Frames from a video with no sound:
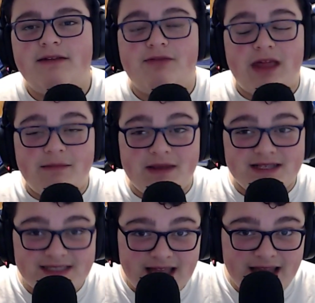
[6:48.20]
For that
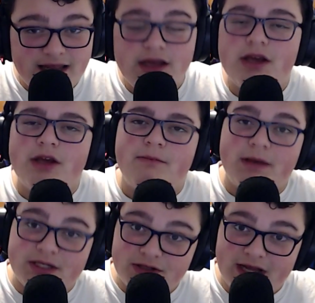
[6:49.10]
being said,
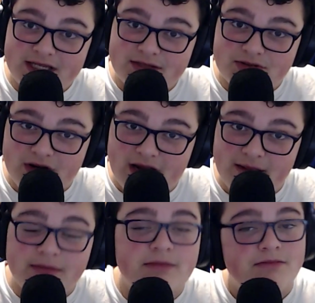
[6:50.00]
make sure you guys subscribe.